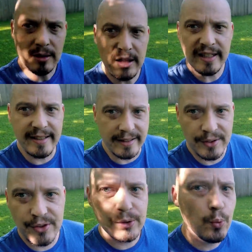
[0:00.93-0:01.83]

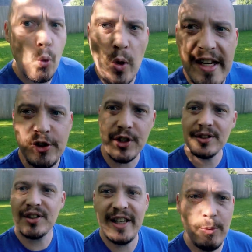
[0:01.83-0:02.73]
Linux, we
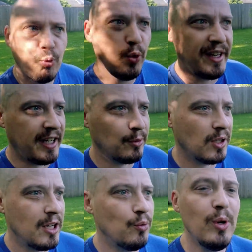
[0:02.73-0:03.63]
just keep winning,
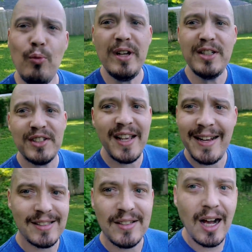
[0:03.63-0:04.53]
right? We, we, just
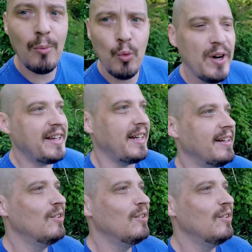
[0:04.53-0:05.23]
can't stop winning